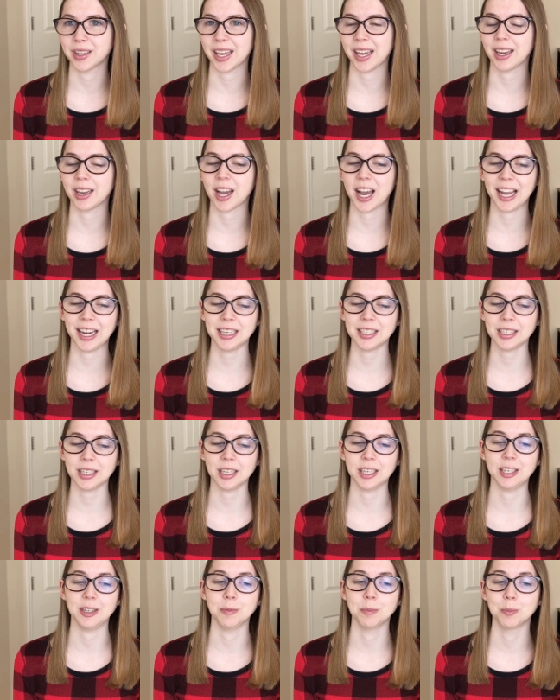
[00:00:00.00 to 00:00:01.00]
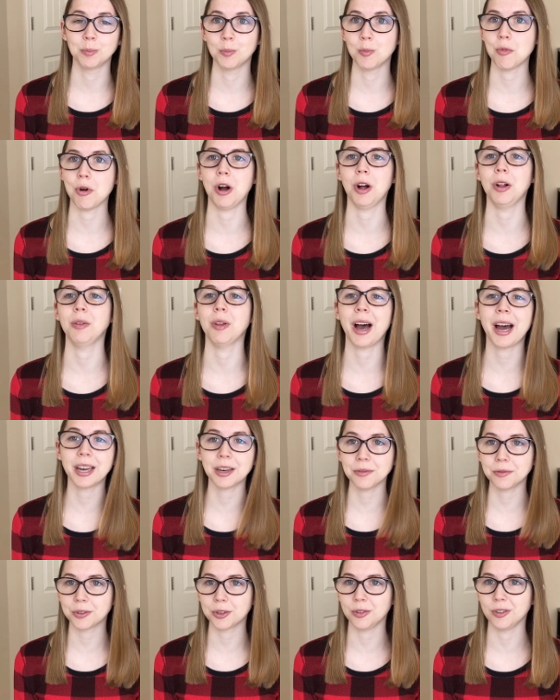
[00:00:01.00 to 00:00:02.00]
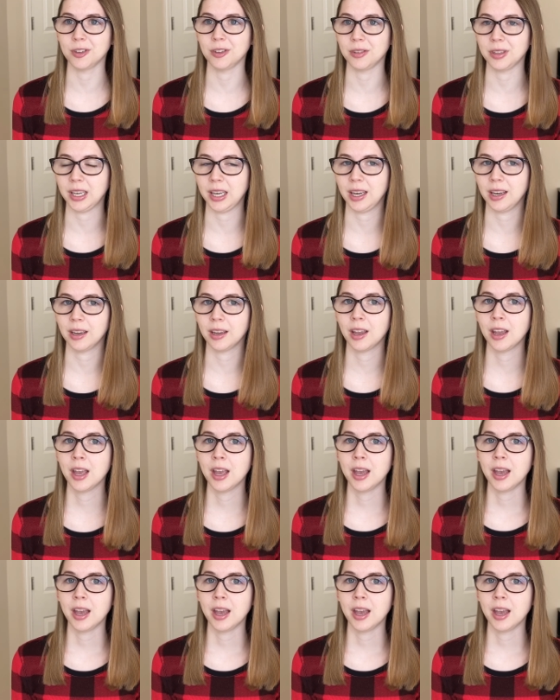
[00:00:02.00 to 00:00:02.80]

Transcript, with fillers: Like, I did a lot of Googling